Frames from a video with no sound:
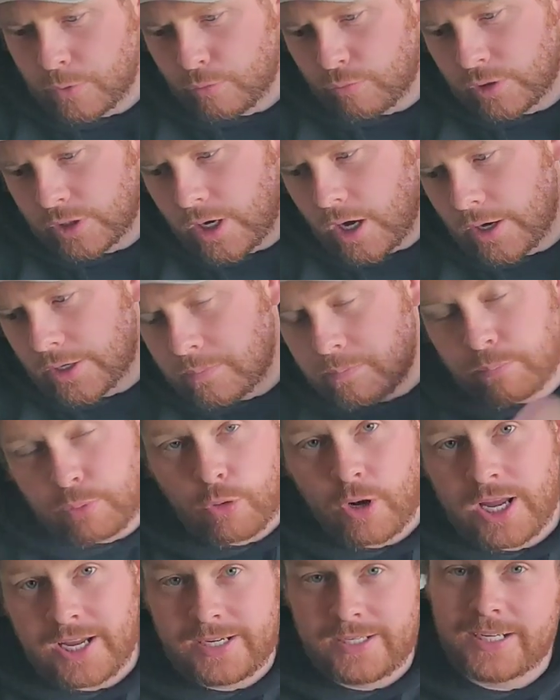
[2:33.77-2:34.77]
regarding
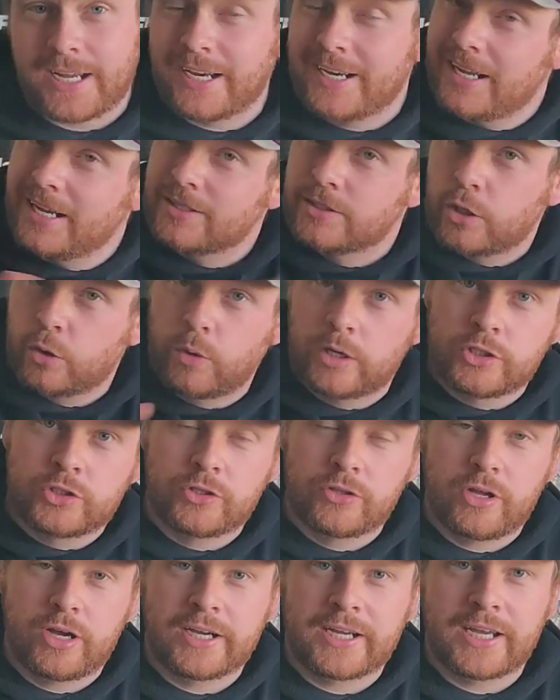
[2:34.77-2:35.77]
braid, and it is a
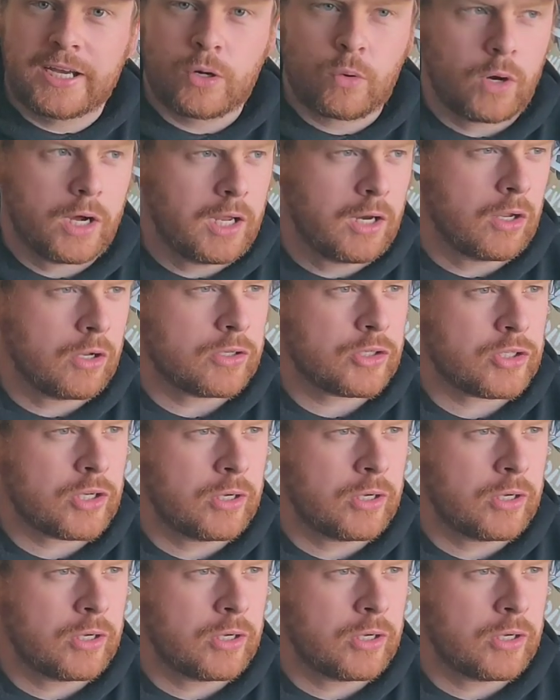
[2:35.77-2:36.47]
question that I get quite a lot.